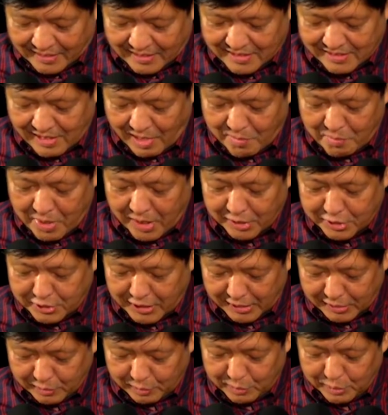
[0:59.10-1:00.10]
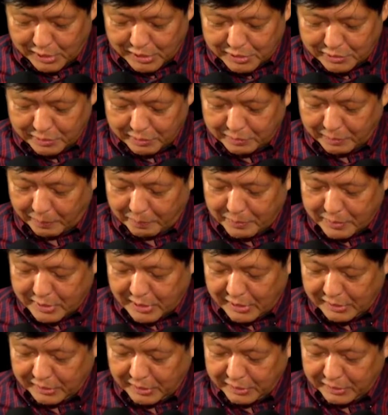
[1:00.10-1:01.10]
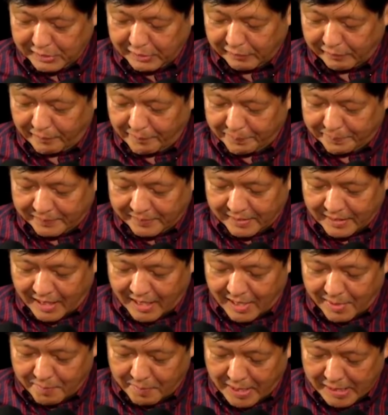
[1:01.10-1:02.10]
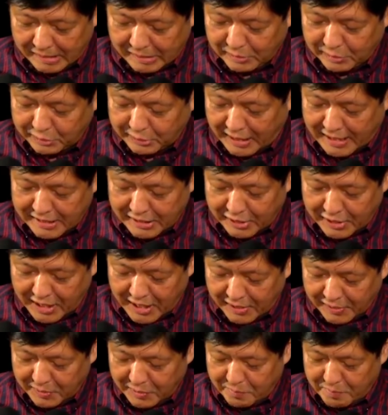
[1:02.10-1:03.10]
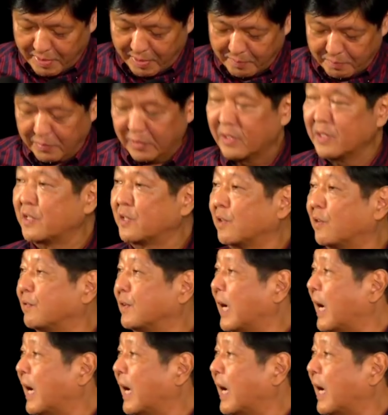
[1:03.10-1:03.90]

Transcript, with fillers: Samar Second District Representative uh, Michael Tan and other members of the